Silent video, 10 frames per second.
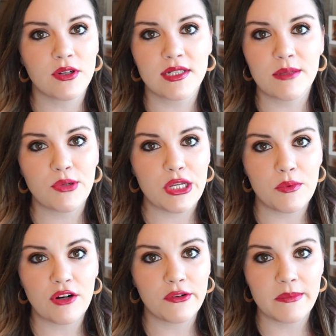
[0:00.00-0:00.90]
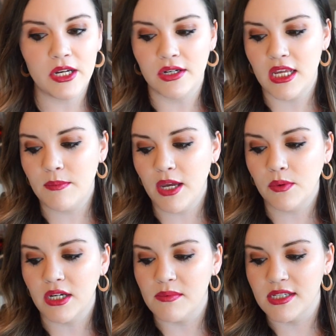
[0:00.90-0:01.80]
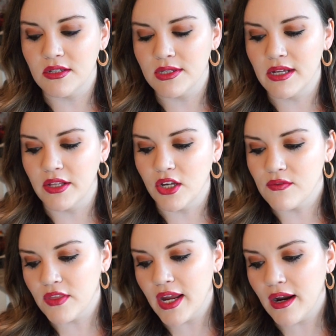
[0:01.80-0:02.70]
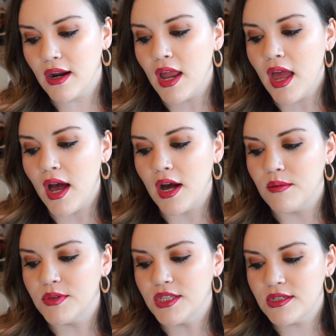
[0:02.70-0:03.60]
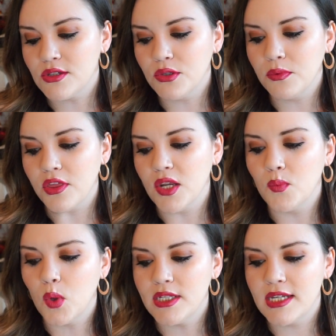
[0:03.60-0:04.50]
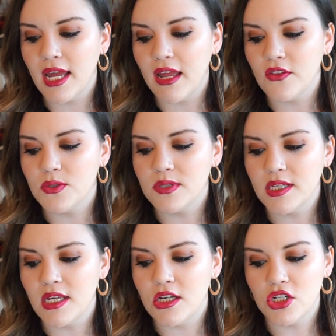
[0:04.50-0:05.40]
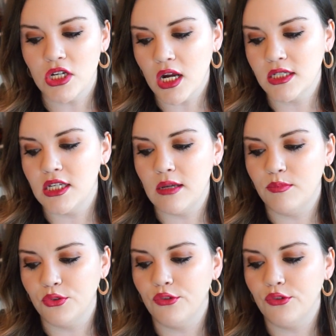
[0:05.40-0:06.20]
It did pretty well for me on eBay when I was still selling over there, but this sold within 1 day. This was an E-Shakti blue